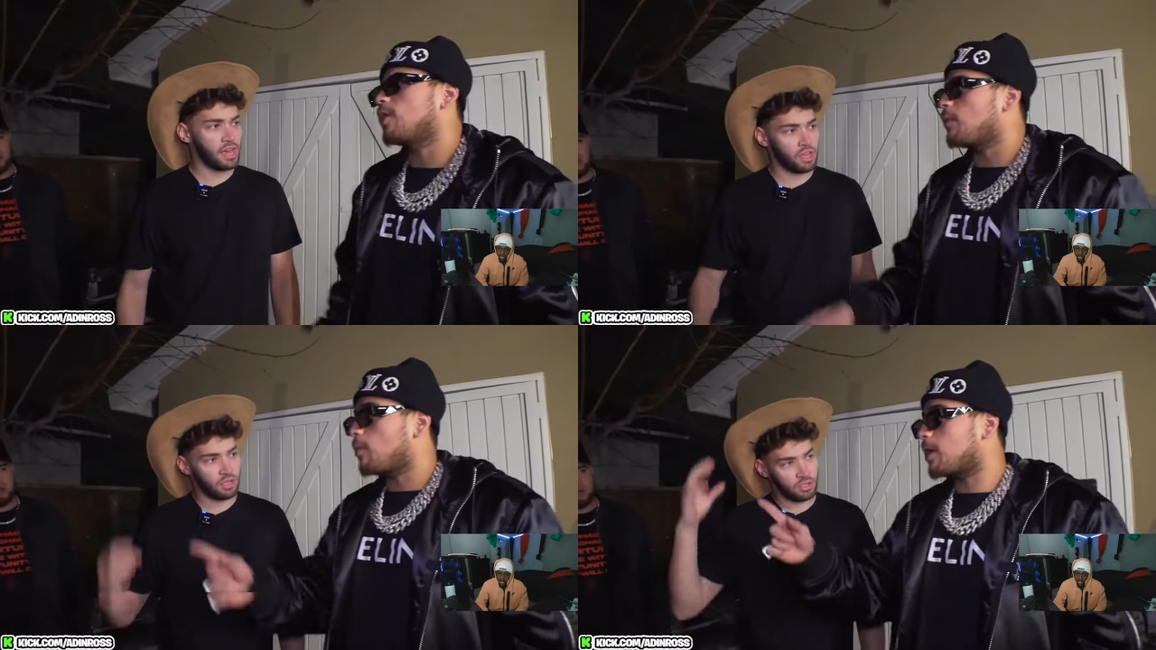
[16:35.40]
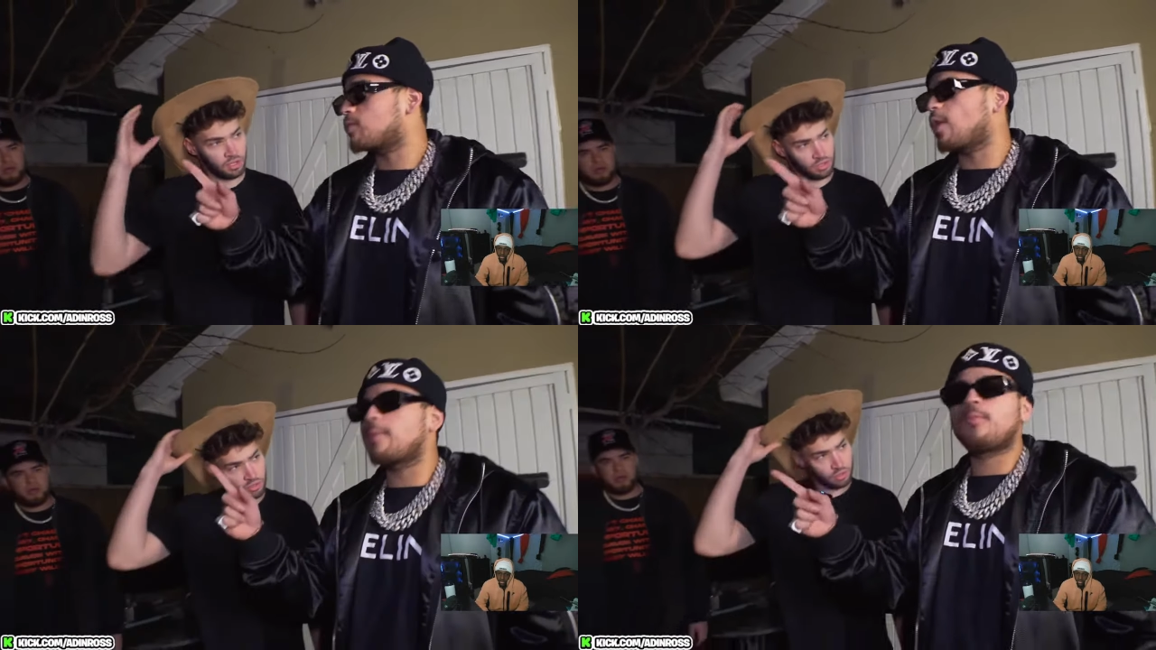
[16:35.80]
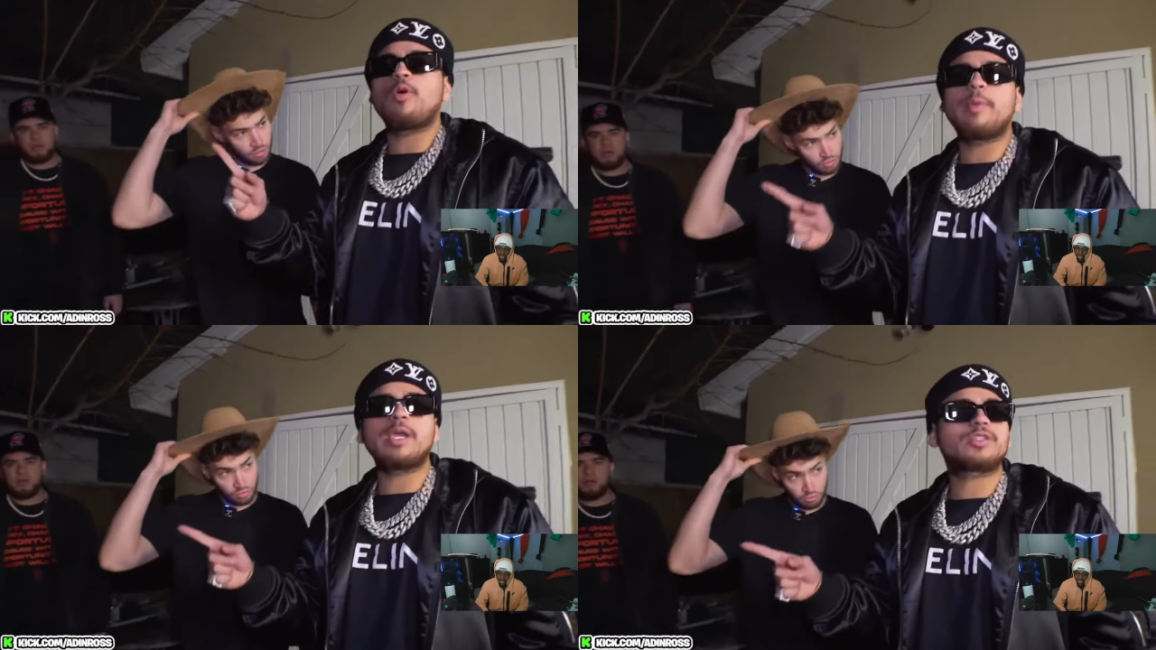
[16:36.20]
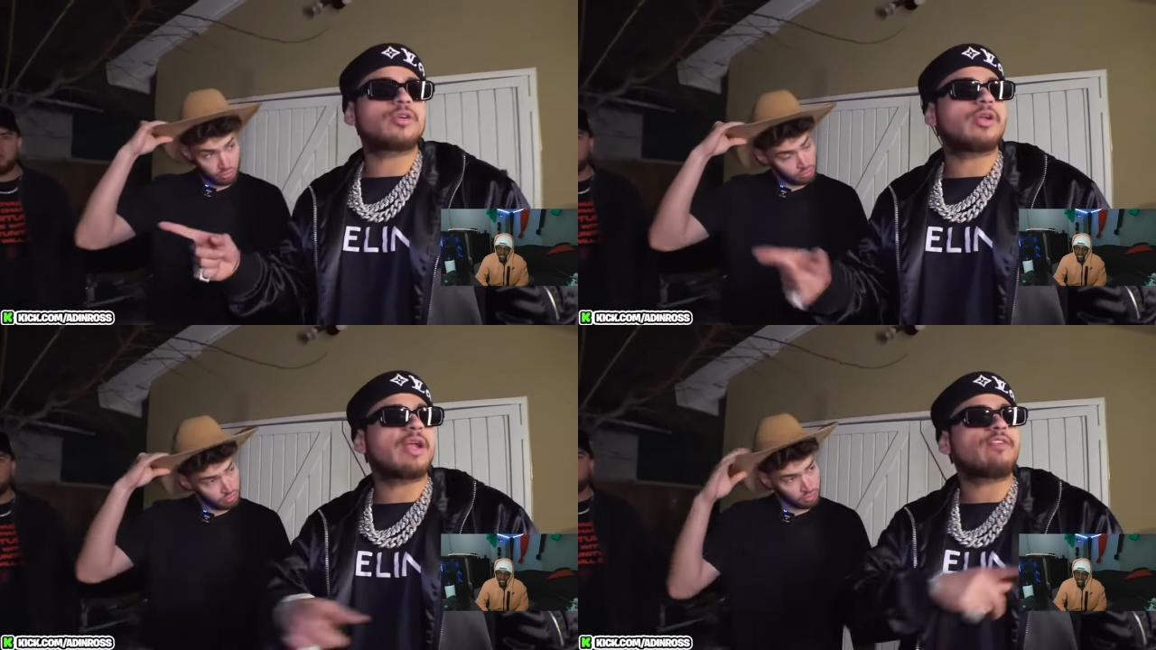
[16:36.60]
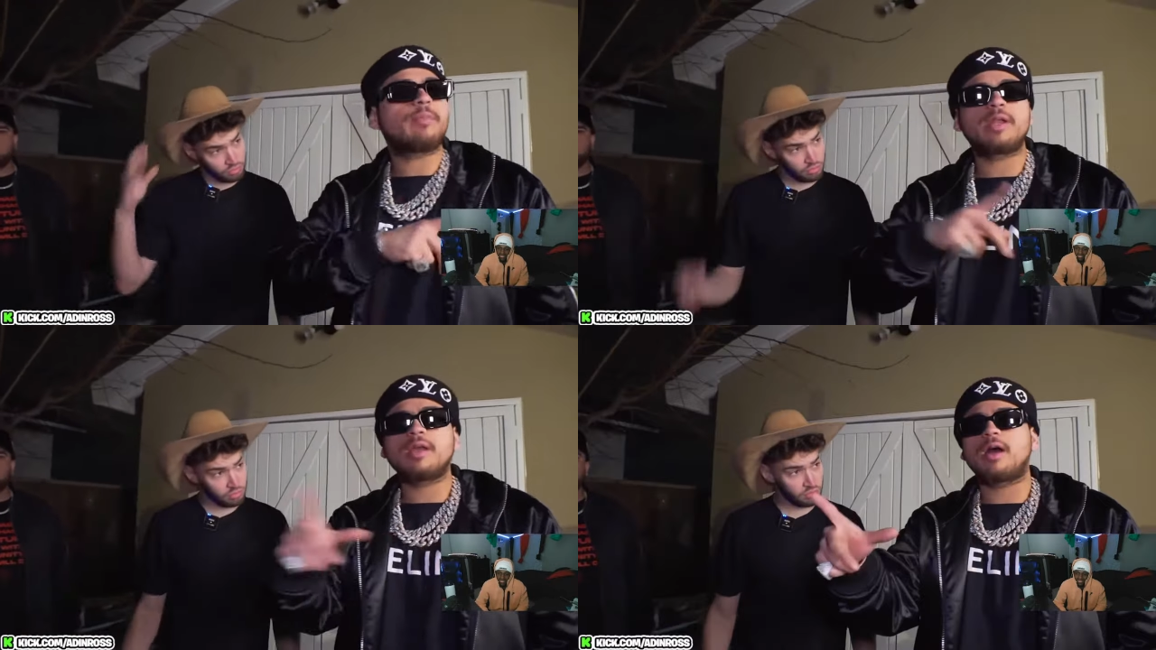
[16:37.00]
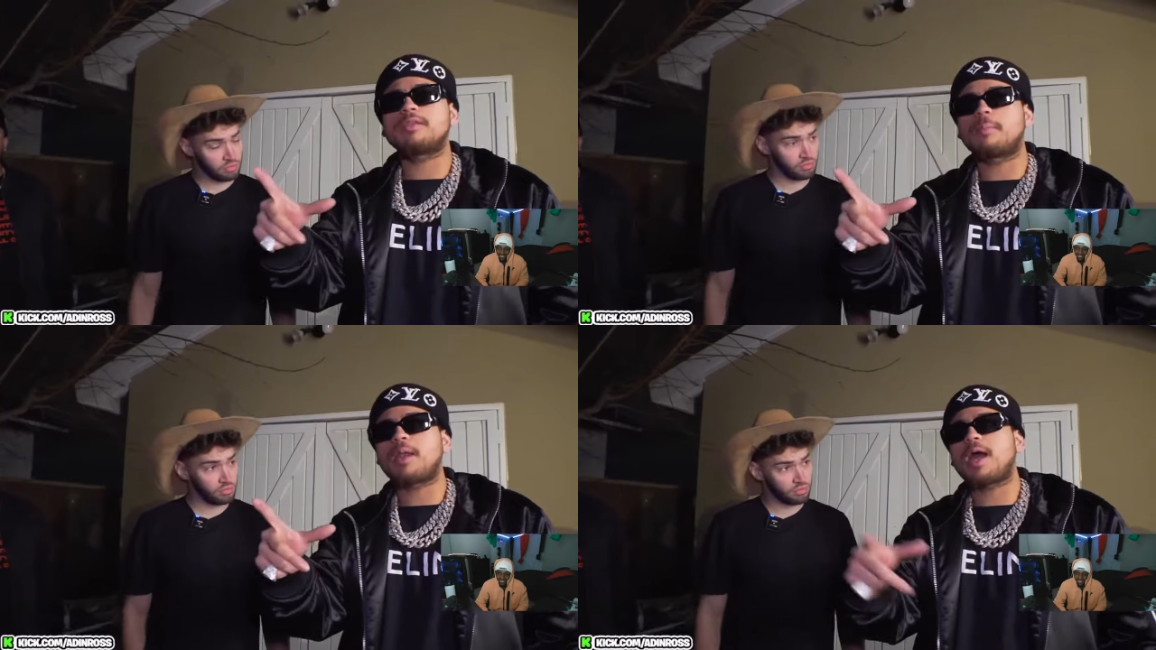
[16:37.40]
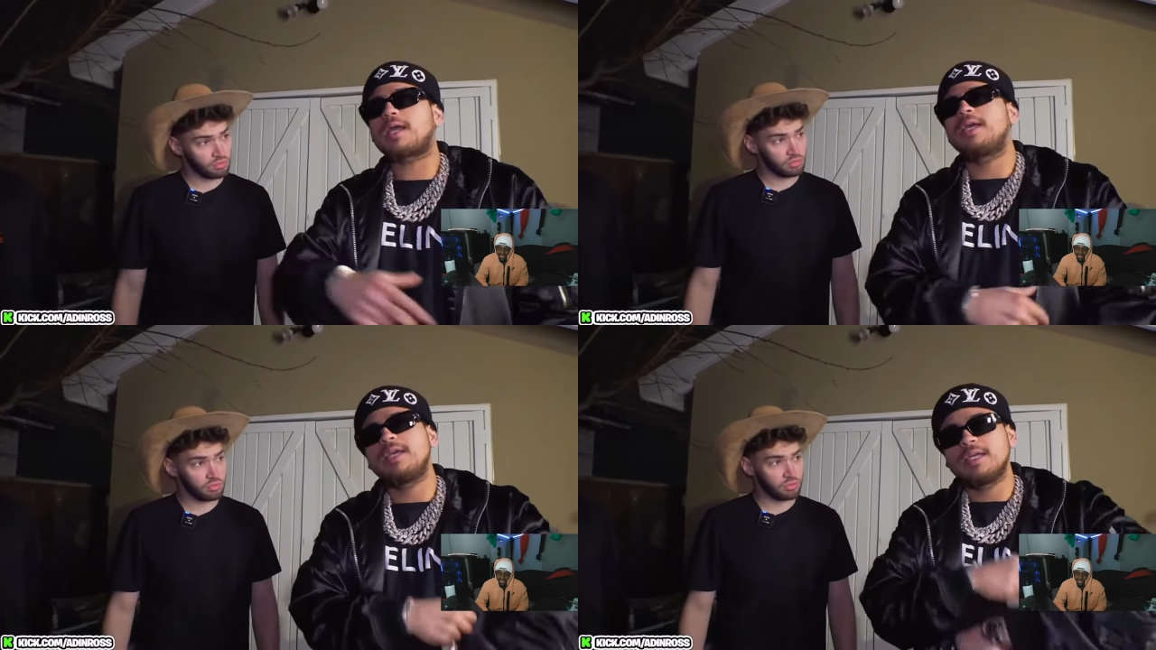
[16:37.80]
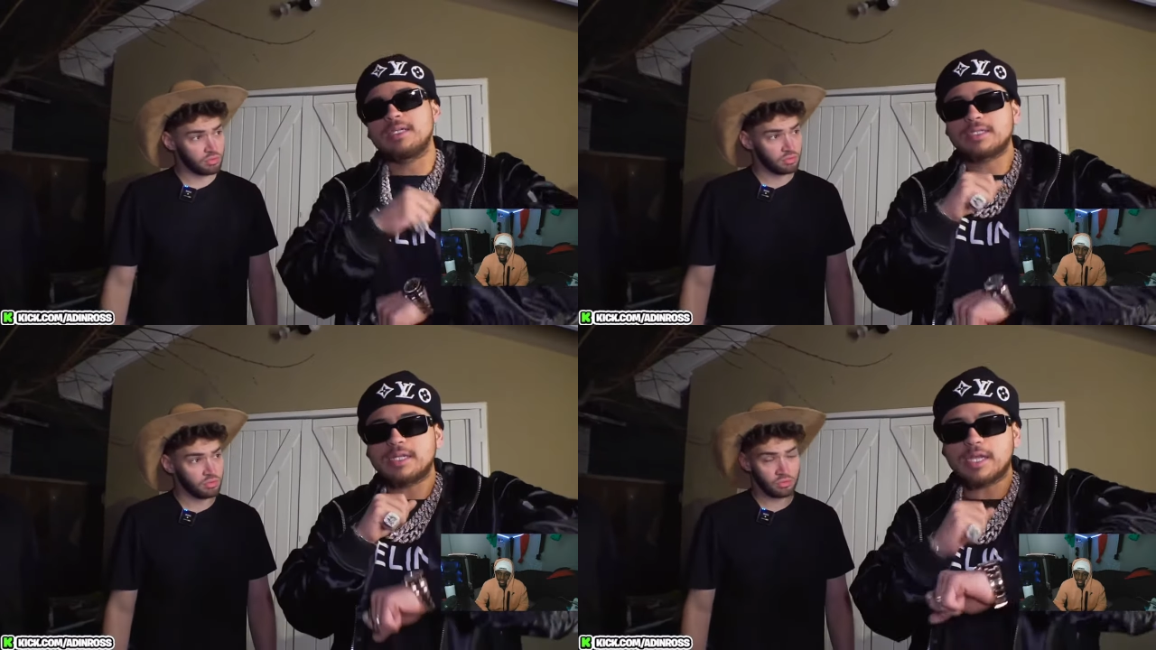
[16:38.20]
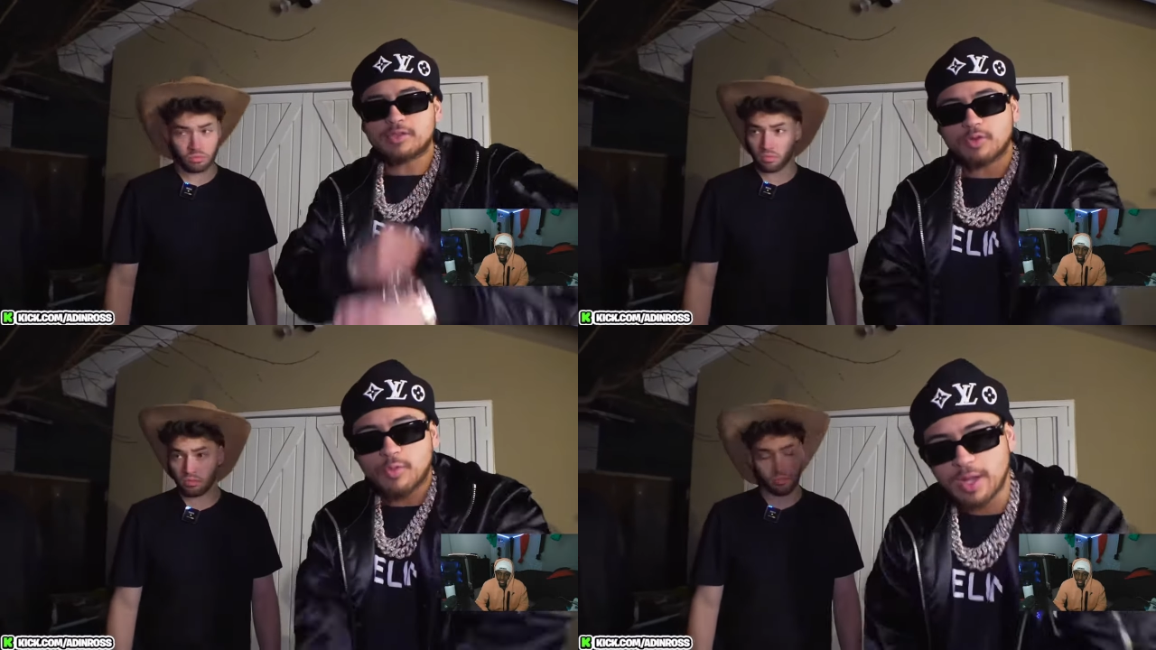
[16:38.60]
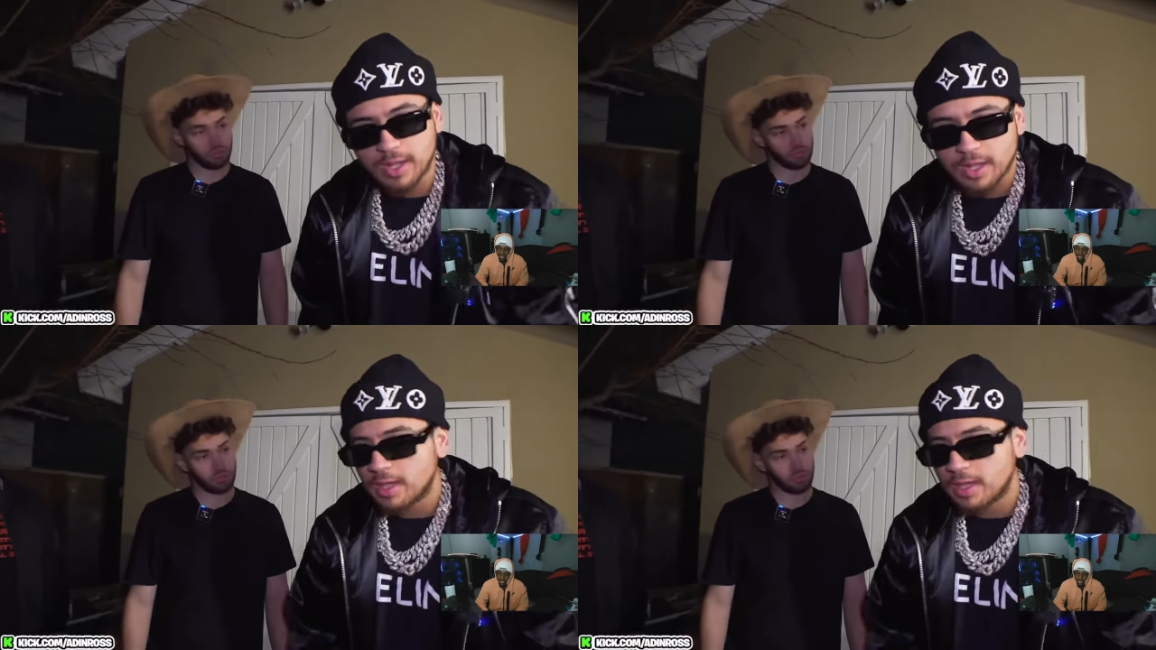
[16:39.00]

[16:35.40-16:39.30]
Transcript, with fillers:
Speaker 1: And we'll make we, will make sure everybody on the block is gonna get their rent.